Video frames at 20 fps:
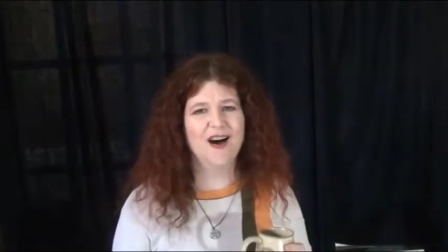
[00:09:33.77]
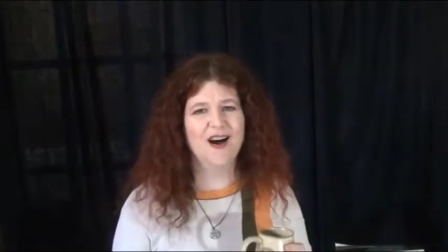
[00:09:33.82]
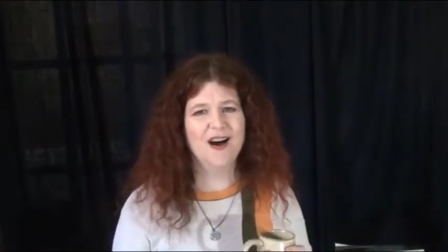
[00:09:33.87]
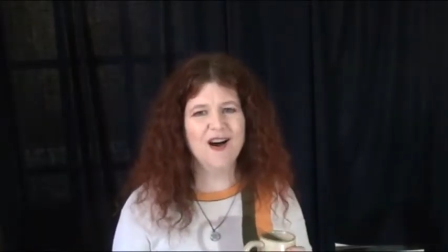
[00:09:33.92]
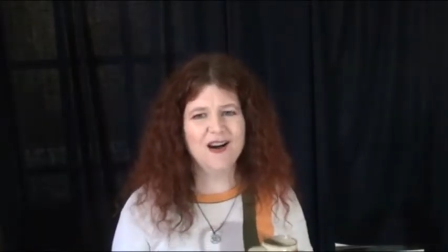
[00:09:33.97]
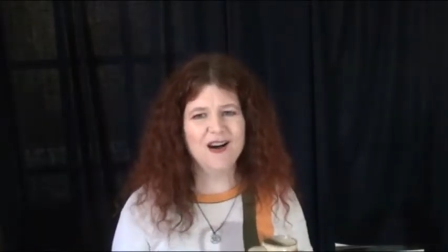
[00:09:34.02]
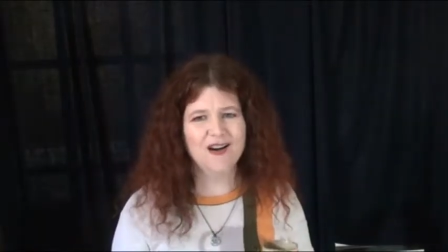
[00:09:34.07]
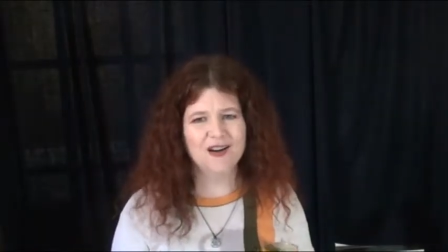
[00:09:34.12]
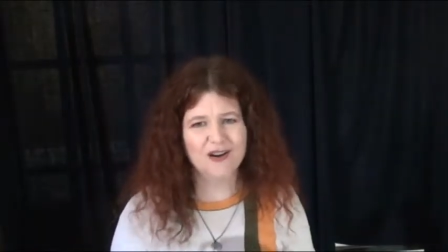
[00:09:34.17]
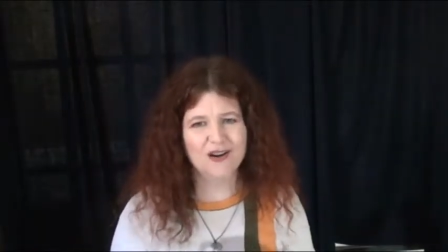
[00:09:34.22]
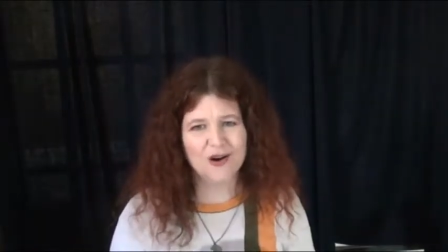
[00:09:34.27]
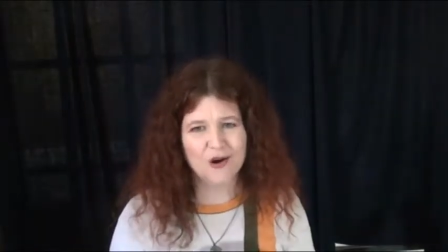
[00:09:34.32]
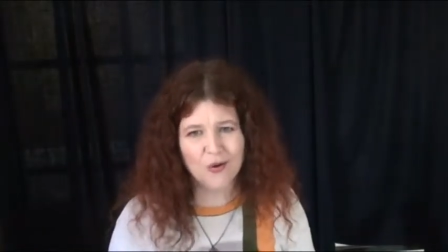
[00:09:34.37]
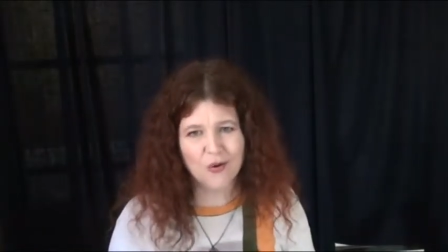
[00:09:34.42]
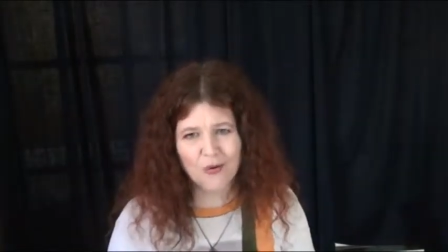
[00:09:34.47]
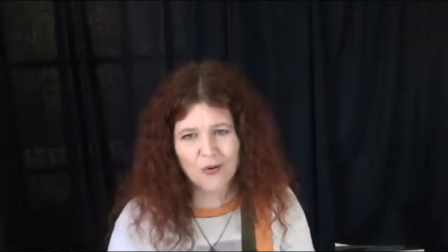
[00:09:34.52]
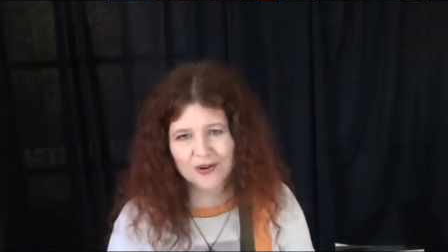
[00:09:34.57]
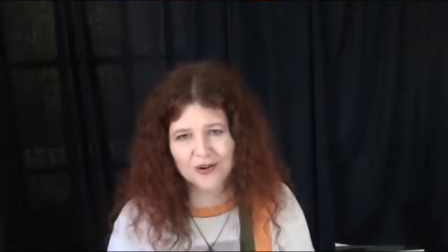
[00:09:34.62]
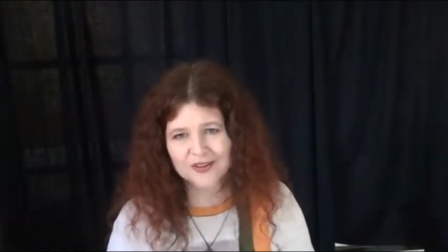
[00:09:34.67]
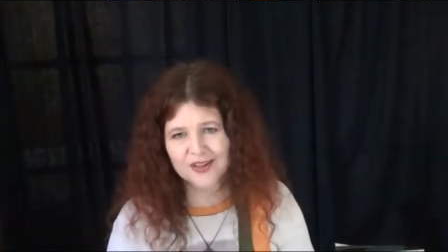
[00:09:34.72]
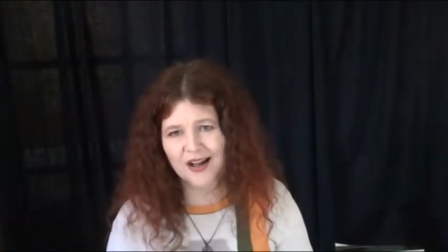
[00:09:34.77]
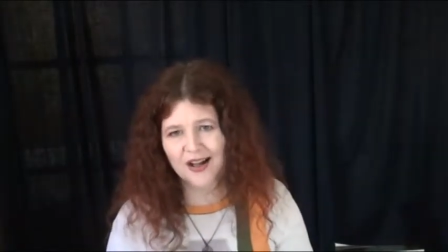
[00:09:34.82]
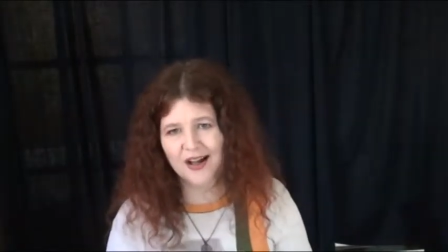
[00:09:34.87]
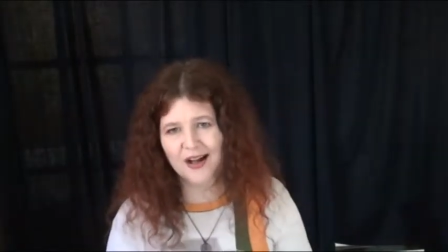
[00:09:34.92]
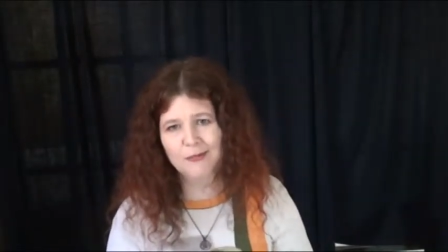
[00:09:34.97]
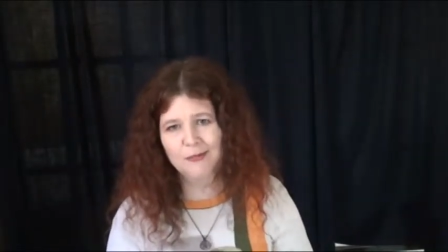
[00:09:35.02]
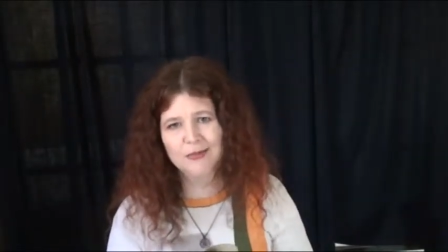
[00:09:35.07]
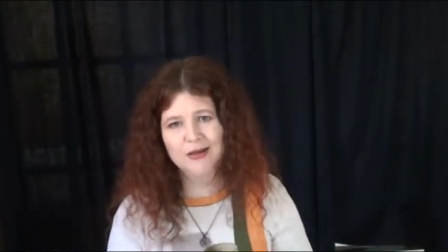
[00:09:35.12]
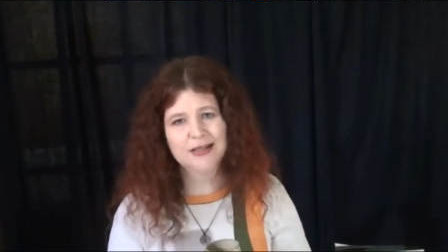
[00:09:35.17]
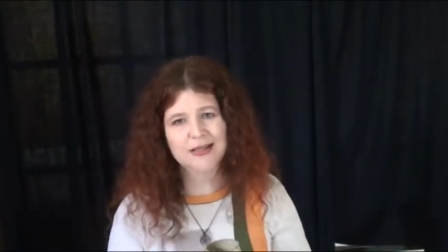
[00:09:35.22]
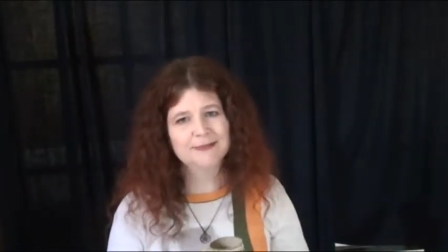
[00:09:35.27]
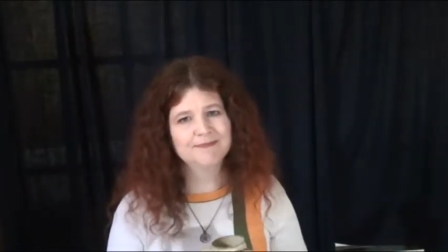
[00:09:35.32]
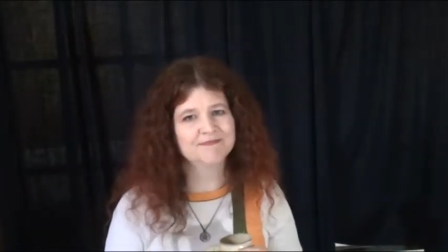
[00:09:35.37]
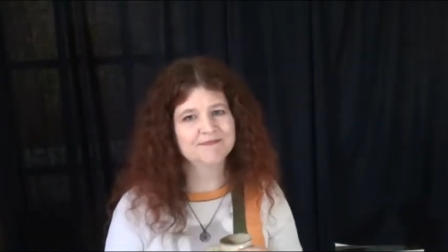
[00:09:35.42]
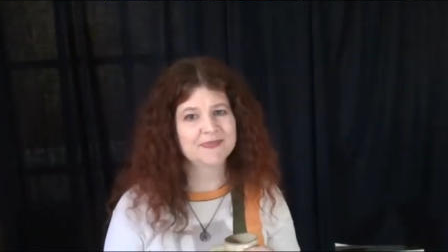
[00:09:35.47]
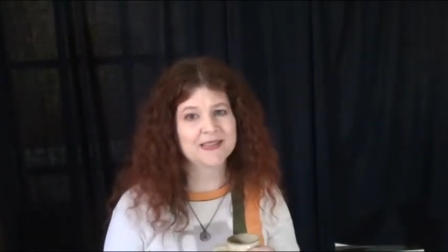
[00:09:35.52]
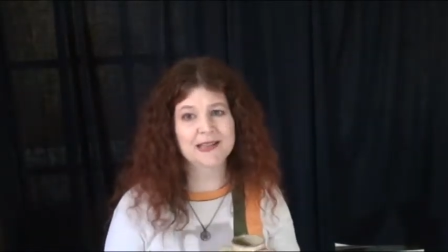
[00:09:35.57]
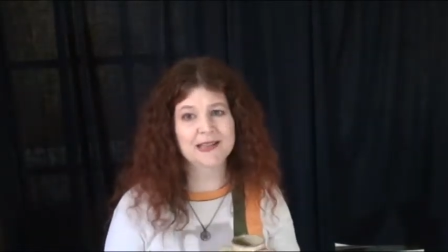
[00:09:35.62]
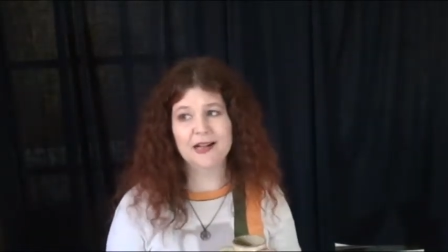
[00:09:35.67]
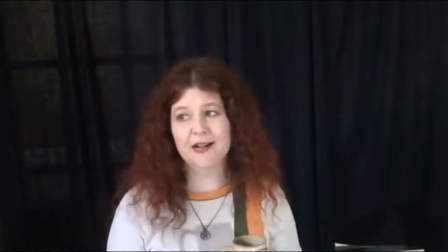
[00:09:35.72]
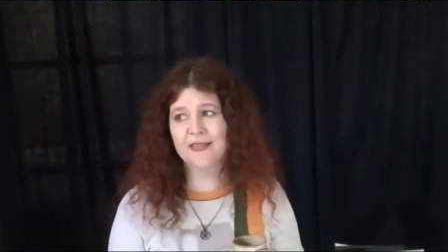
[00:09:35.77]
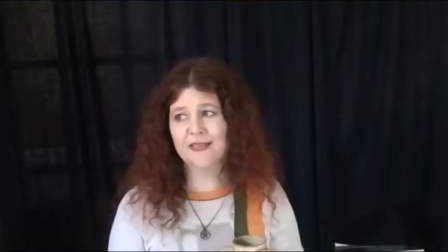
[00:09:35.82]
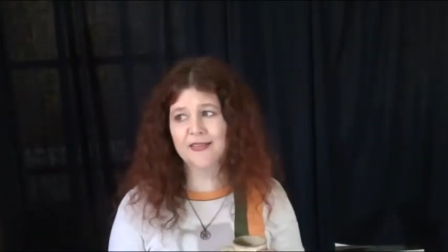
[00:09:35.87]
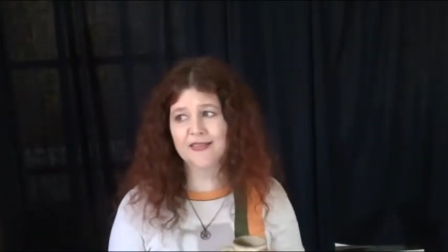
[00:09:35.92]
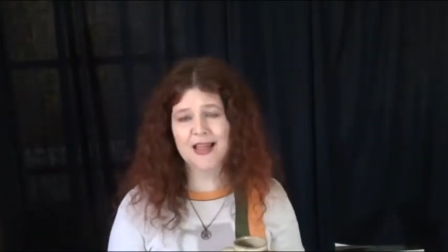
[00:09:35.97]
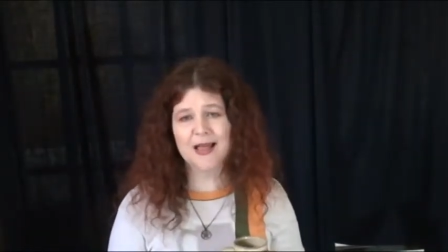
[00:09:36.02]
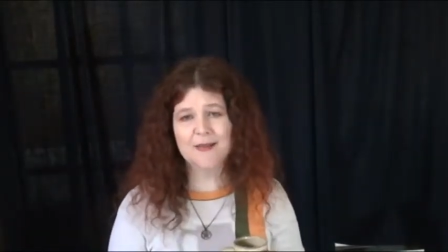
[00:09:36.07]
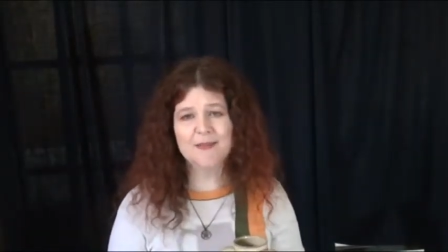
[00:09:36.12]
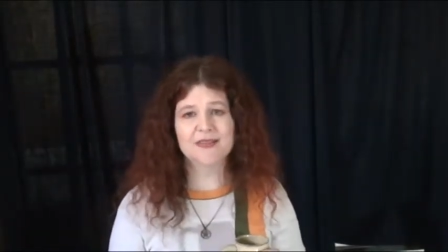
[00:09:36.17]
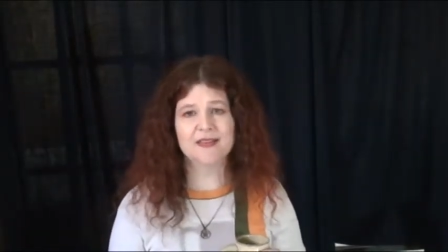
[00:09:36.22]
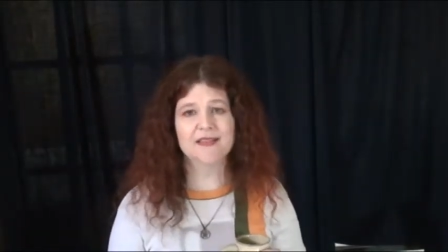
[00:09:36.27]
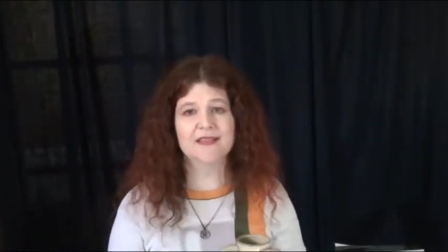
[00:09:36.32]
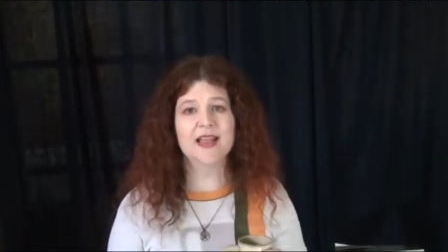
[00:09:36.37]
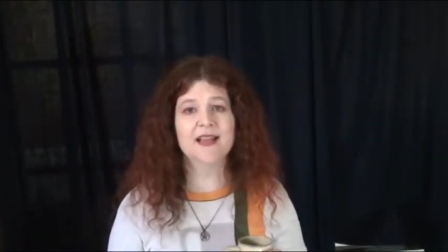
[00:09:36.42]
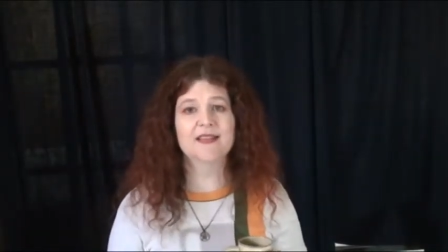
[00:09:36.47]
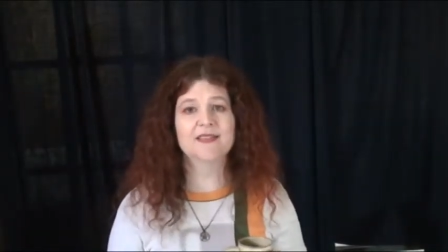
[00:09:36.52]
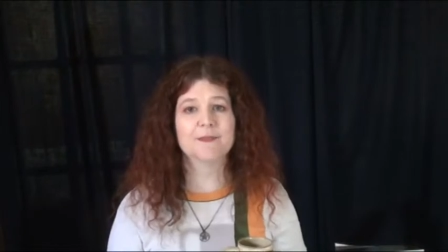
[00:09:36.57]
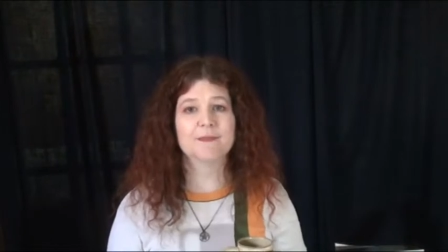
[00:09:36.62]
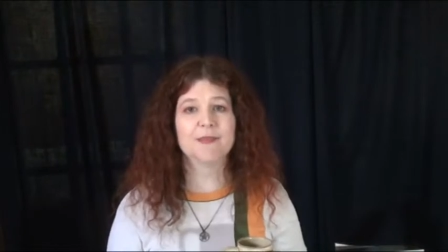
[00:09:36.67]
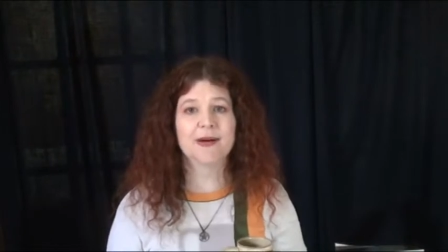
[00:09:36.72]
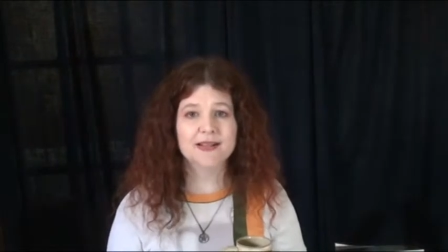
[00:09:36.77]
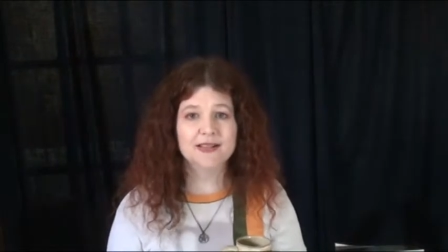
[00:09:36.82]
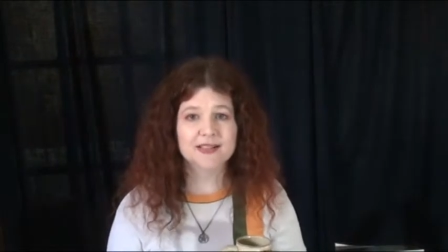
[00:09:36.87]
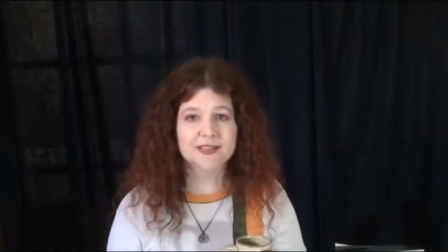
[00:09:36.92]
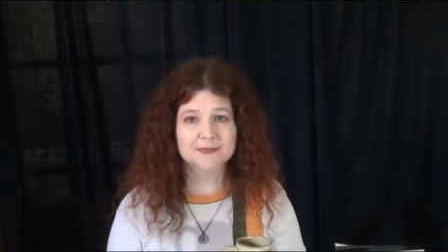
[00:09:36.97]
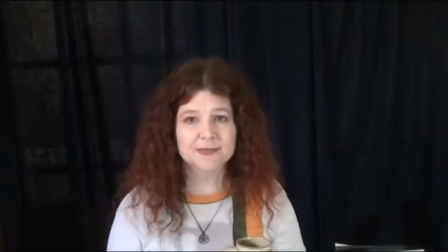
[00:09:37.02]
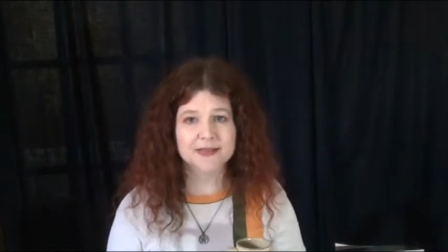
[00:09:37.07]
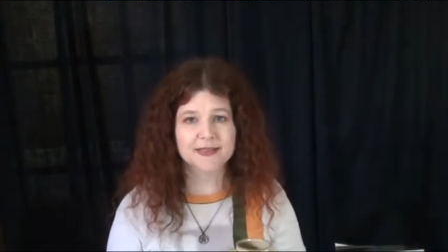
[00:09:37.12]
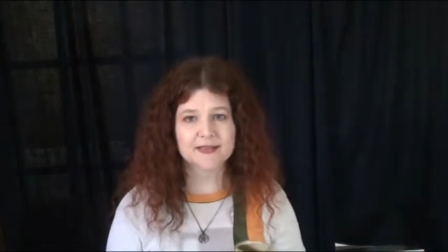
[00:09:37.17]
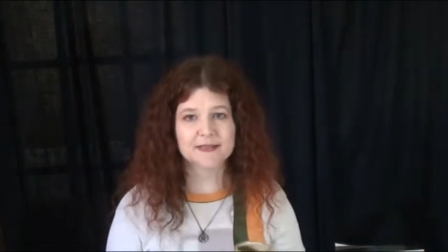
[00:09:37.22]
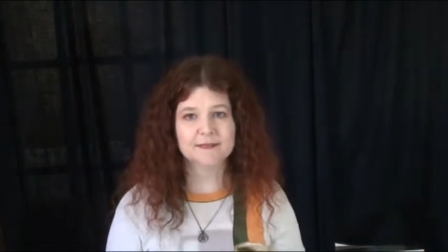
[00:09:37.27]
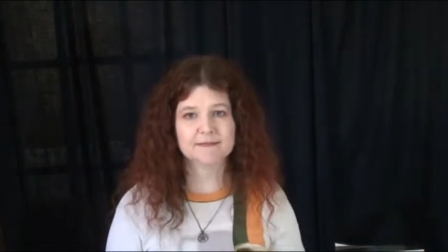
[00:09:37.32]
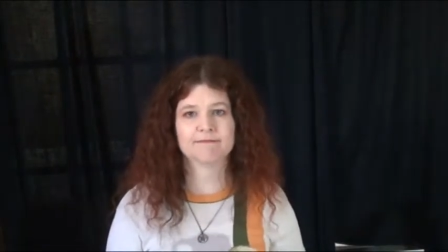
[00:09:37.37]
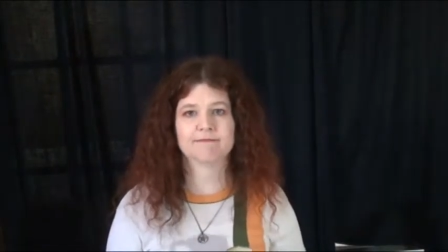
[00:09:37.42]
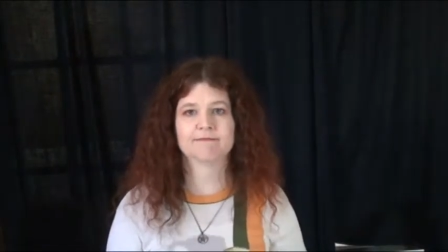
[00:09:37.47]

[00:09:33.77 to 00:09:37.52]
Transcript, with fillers: Hardcore, Tom. Clearly the zombies can take some punishment.